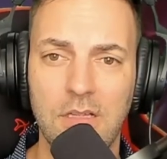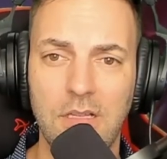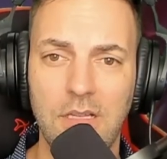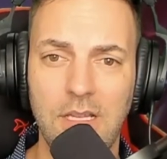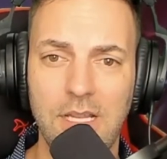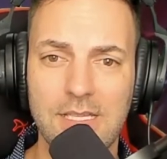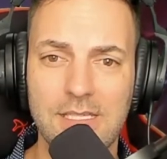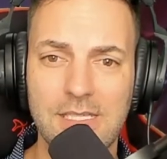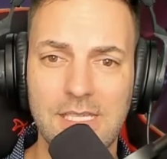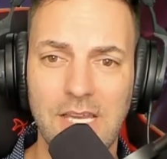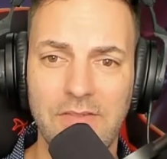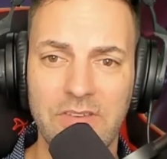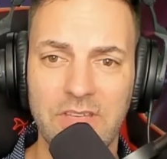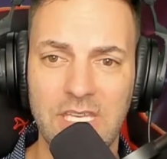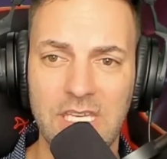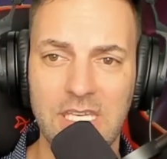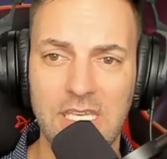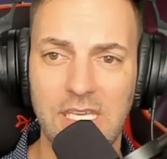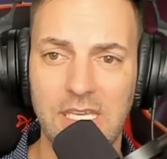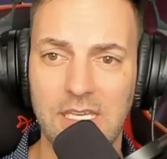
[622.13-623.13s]
Let's have a
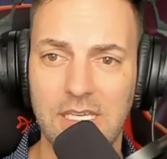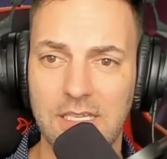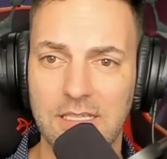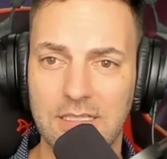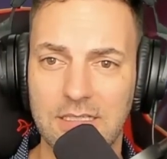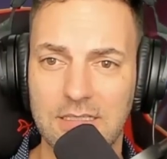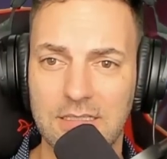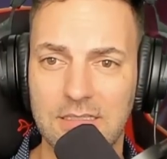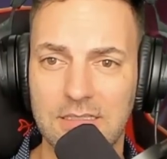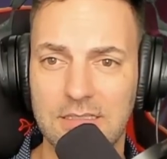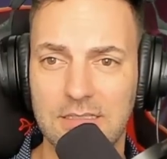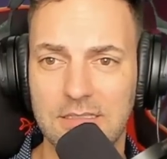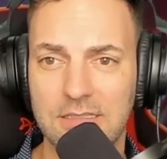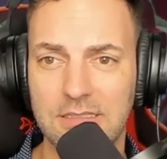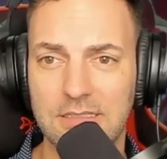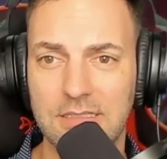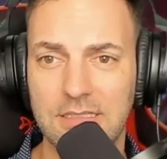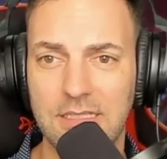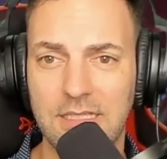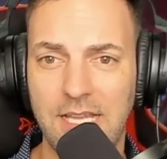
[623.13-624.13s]
kiki.
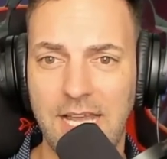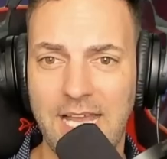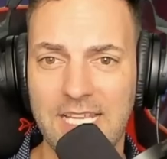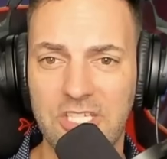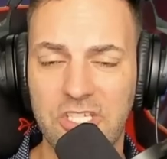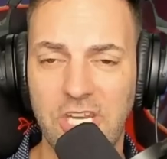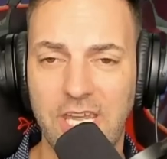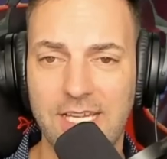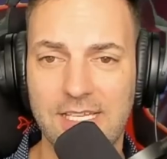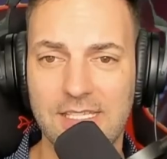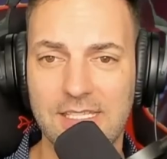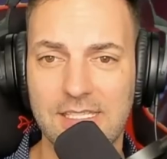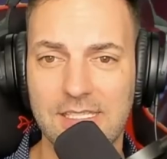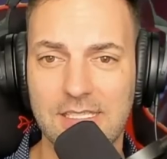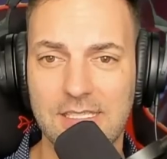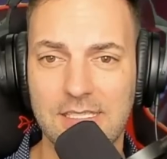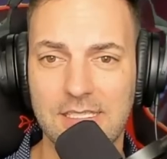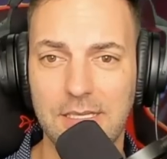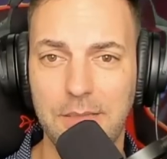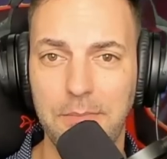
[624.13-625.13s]
Last chance.
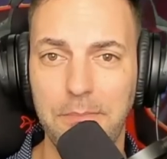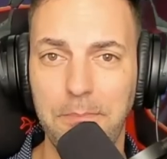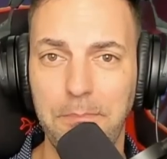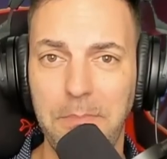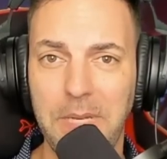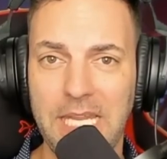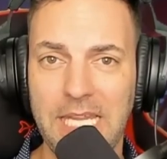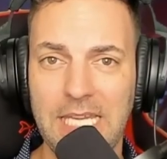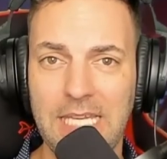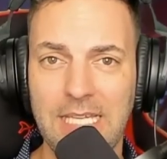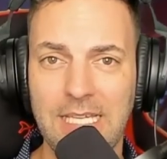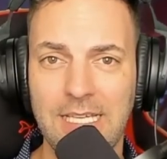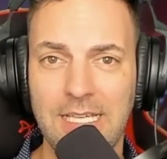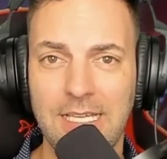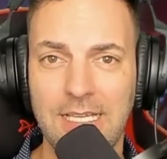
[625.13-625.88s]
Bling.